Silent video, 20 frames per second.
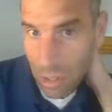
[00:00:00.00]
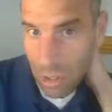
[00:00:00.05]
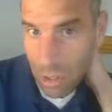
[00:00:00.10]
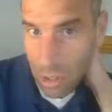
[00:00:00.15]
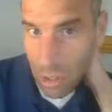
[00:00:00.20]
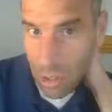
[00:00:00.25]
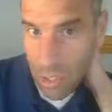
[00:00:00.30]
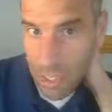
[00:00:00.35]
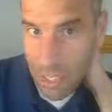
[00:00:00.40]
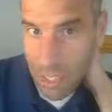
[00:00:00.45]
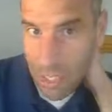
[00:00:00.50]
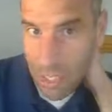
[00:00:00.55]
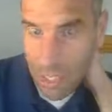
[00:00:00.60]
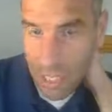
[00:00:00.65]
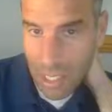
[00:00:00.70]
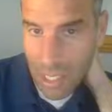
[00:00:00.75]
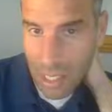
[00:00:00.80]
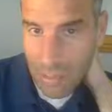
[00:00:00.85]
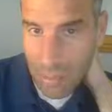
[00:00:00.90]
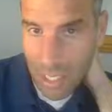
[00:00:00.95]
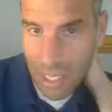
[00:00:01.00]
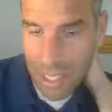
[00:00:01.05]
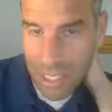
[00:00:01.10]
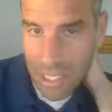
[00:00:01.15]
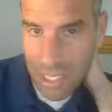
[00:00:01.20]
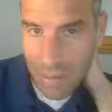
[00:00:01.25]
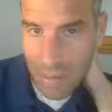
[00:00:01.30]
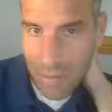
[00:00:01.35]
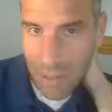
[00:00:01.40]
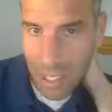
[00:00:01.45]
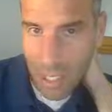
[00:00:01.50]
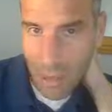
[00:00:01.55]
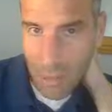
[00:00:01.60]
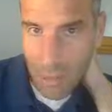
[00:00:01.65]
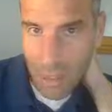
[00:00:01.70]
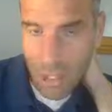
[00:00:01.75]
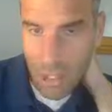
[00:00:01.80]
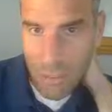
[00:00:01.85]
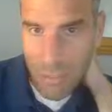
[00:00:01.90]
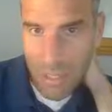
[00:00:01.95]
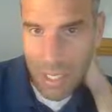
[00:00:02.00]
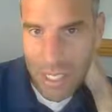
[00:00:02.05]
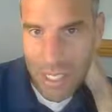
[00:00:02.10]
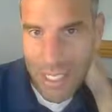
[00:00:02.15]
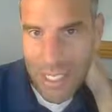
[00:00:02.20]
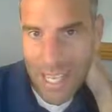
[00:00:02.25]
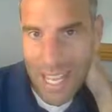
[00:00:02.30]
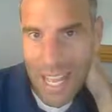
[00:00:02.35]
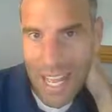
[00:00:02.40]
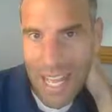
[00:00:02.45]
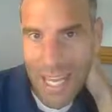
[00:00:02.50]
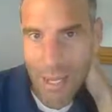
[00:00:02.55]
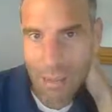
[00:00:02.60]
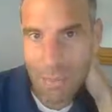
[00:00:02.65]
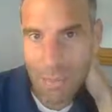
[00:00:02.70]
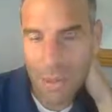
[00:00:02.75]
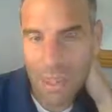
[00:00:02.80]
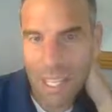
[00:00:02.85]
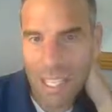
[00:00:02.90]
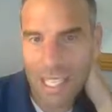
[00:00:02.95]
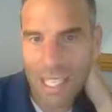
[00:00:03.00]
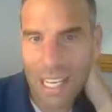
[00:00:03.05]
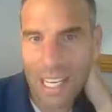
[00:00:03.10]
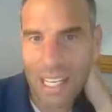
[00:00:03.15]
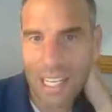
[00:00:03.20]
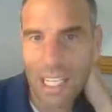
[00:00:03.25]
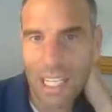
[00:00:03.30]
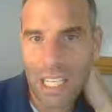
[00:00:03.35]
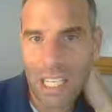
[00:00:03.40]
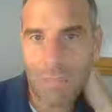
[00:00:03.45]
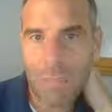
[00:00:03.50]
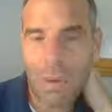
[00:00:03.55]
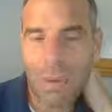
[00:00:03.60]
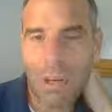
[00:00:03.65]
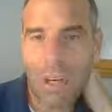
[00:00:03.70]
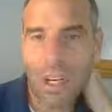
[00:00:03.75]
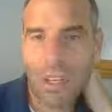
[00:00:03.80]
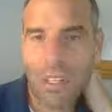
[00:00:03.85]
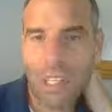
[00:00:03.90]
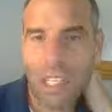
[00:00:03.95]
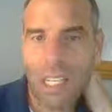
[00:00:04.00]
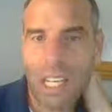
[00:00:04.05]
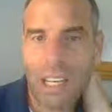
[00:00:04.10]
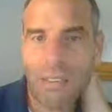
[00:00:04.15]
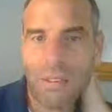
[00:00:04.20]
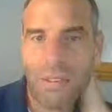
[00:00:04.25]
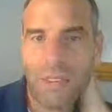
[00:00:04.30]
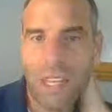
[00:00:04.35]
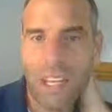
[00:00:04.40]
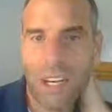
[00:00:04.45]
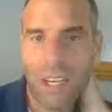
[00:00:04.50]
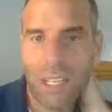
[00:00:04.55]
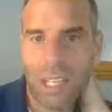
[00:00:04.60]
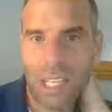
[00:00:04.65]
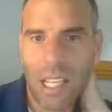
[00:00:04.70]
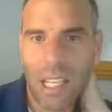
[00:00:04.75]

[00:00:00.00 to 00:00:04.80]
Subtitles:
Now, you'll notice by default, when you press tab, they line up on the left.